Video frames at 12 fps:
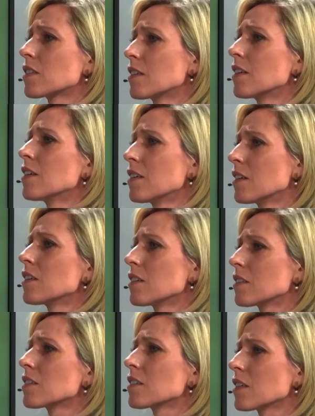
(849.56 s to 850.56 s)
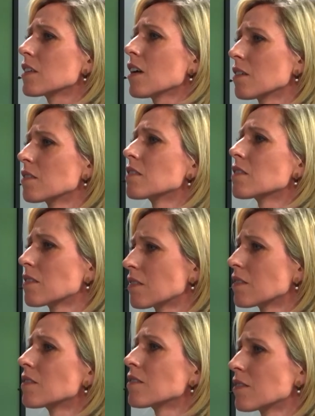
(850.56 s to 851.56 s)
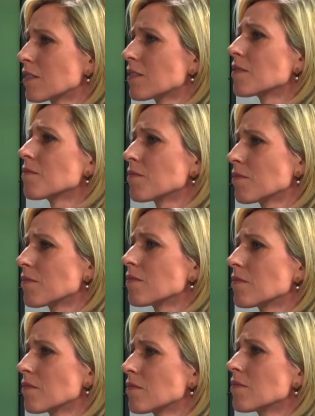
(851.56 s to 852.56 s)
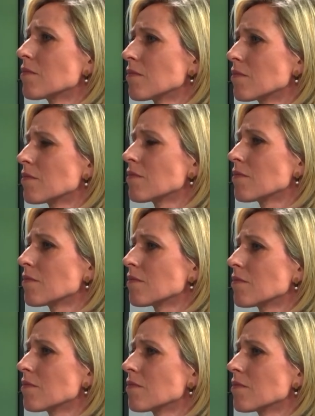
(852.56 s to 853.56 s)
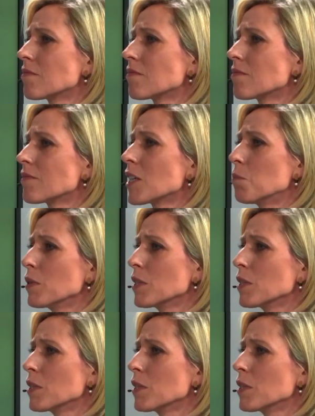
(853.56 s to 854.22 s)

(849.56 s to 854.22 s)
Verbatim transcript: Yes, it, it becomes yeah. their forest with their name they have this big a uh,